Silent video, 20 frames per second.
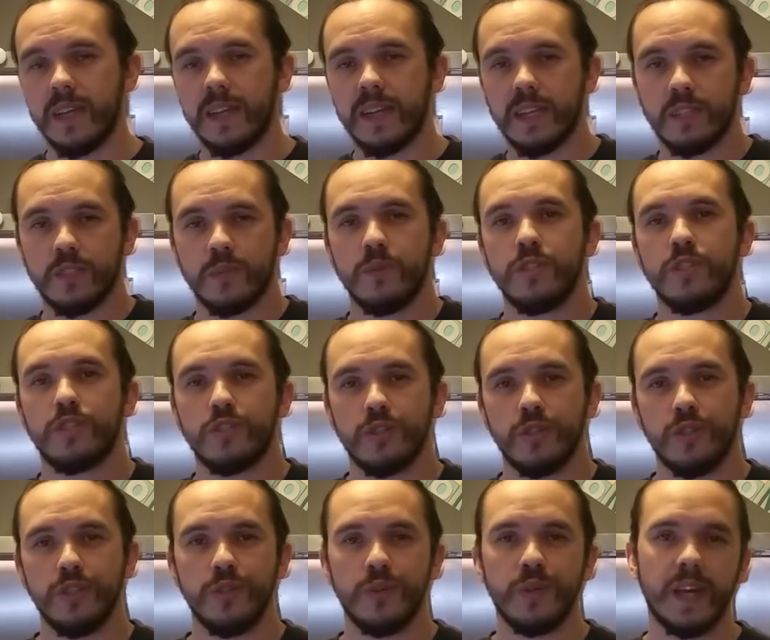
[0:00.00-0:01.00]
Now to
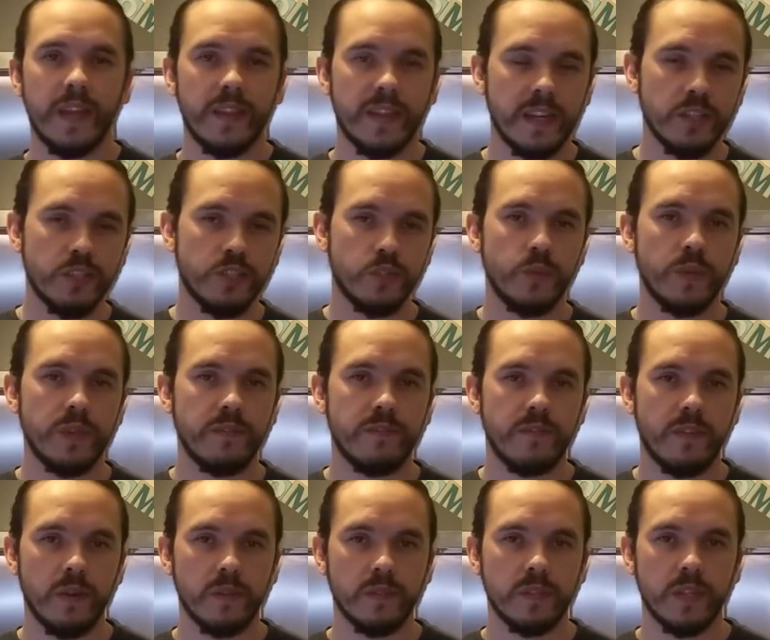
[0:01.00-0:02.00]
ensure you get that sweet
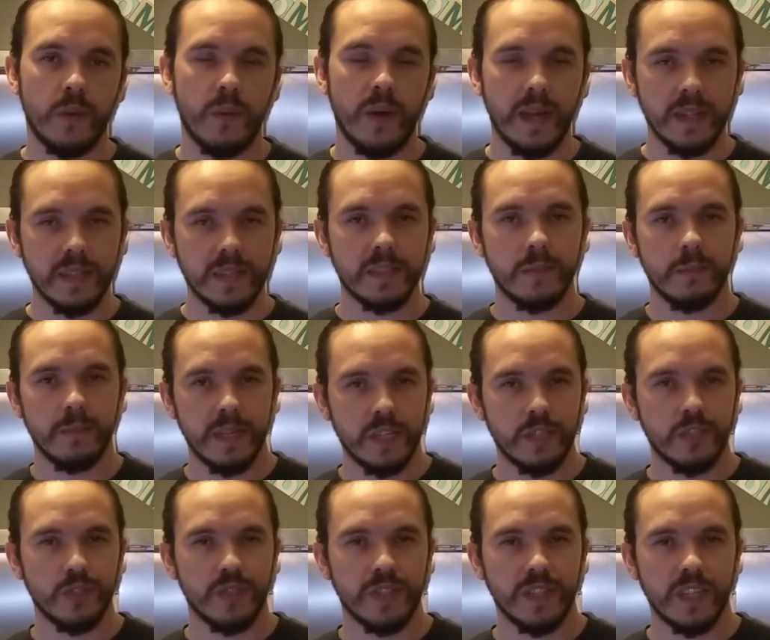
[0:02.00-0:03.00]
photo and to make
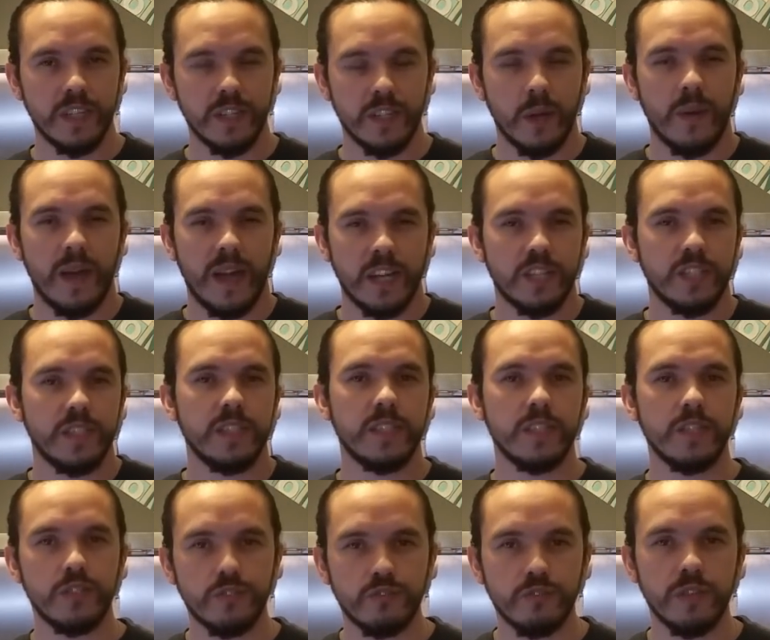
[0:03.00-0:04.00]
sure that you don't actually
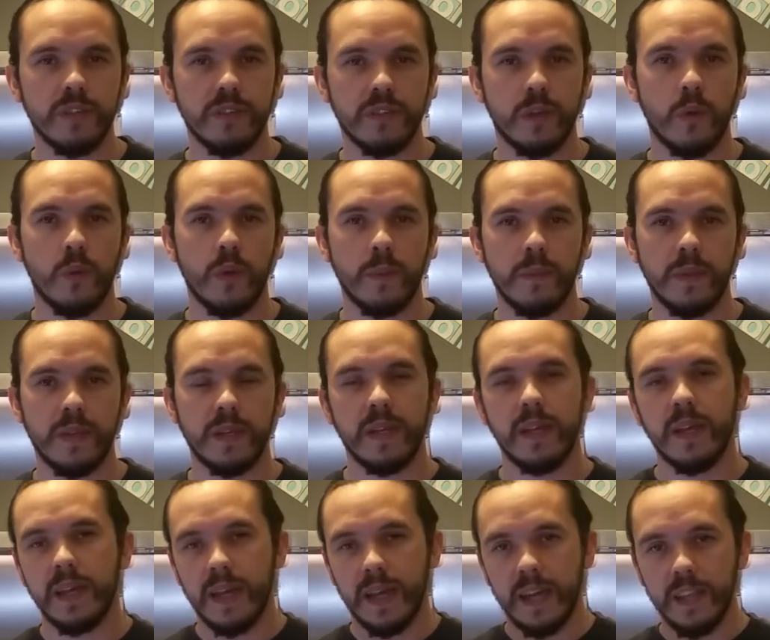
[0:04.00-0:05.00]
destroy your equipment
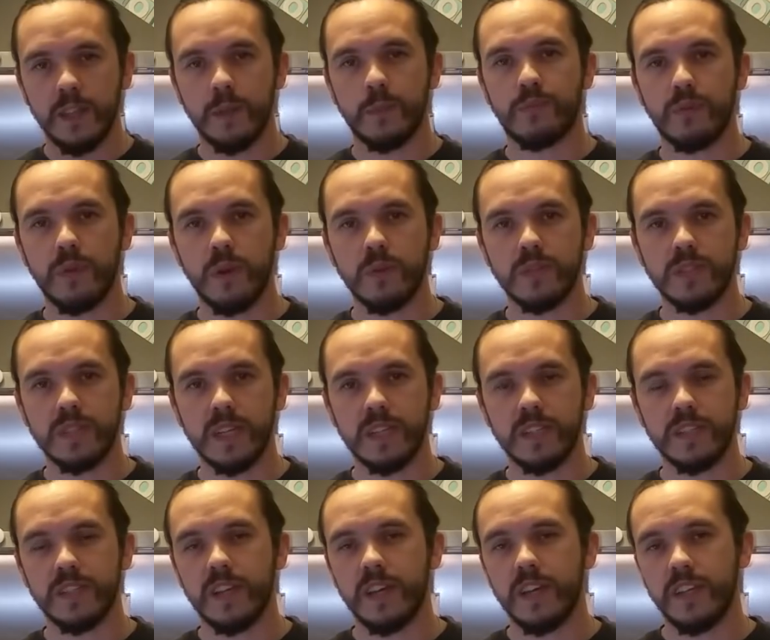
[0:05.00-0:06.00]
in the
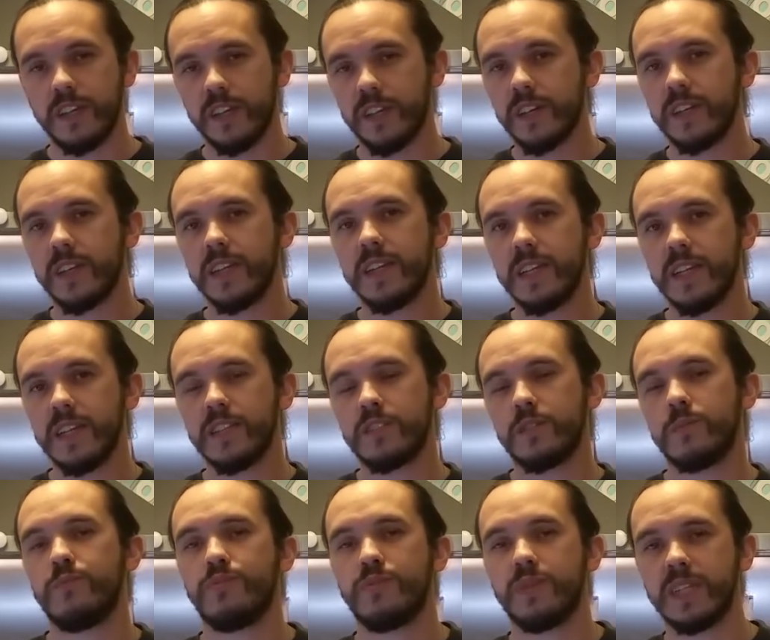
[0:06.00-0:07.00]
process, you're going to need
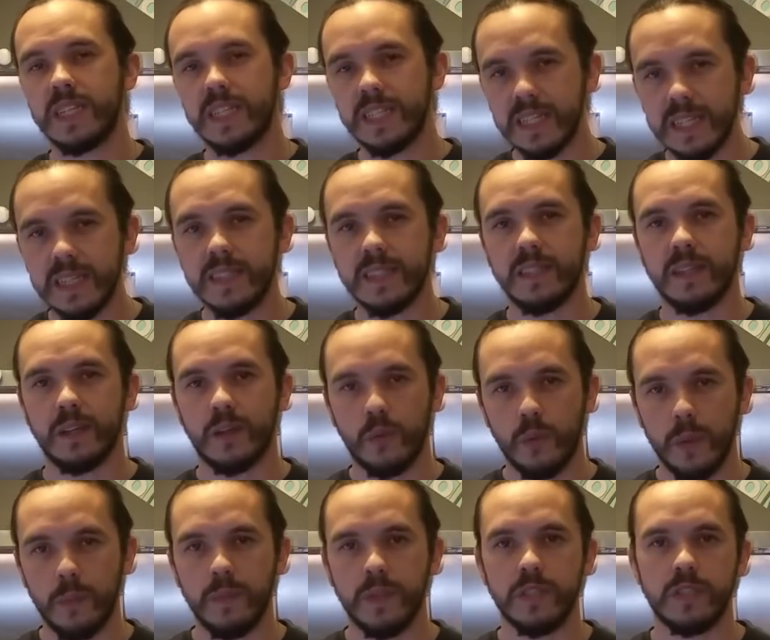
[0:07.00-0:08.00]
some pretty decent
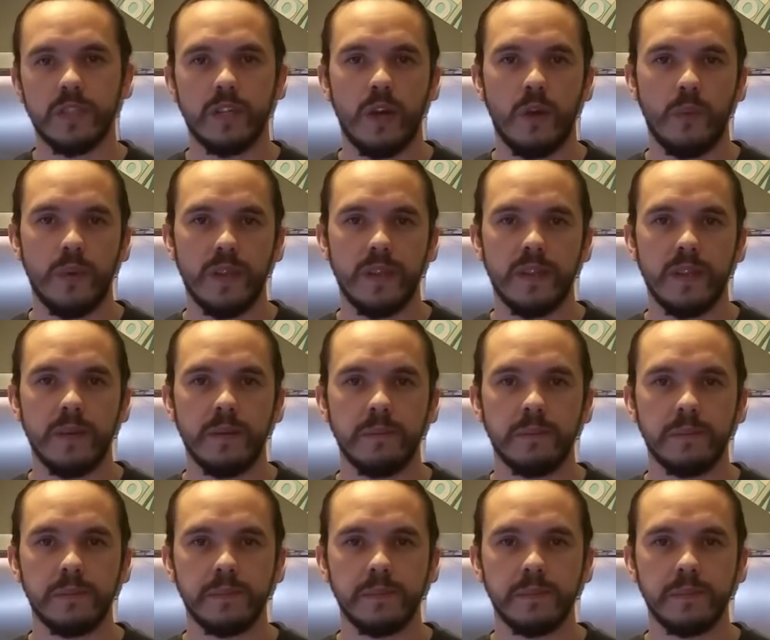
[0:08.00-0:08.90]
equipment to go with it.